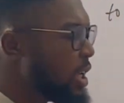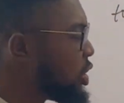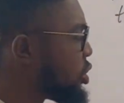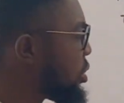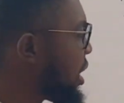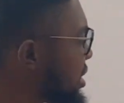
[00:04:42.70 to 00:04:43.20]

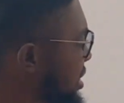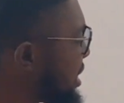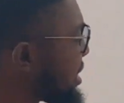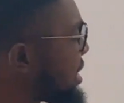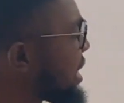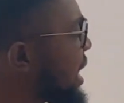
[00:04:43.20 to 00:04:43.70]
interest
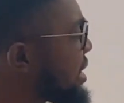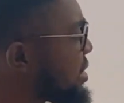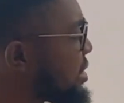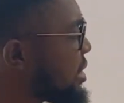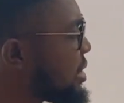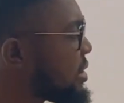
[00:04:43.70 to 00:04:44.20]
is now
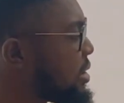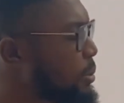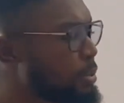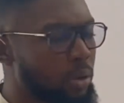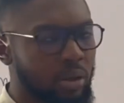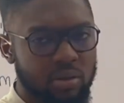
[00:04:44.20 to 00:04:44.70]
60
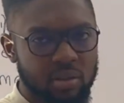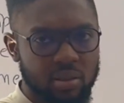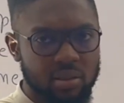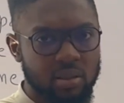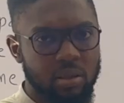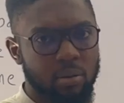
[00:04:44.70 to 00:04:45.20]
plus
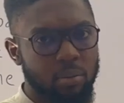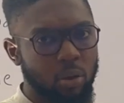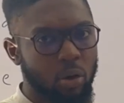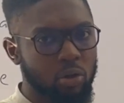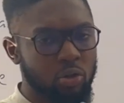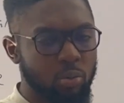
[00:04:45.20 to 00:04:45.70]
60
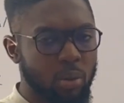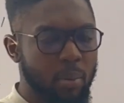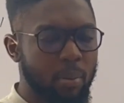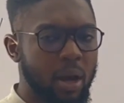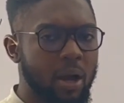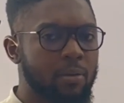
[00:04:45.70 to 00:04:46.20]
because
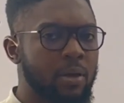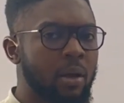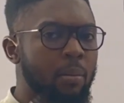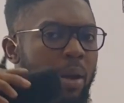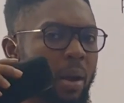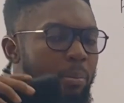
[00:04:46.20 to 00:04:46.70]
remember
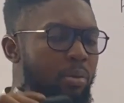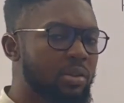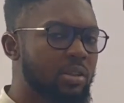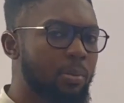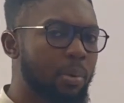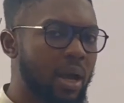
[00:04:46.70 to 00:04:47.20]
my
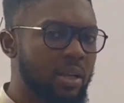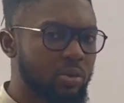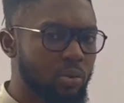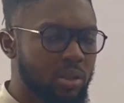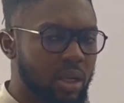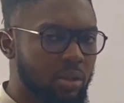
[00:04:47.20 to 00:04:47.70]
principal is
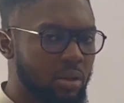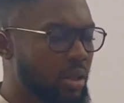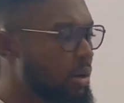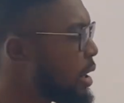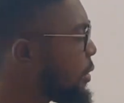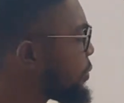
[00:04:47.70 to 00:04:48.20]
2,000
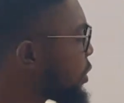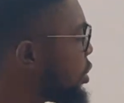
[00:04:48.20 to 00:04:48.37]
naira.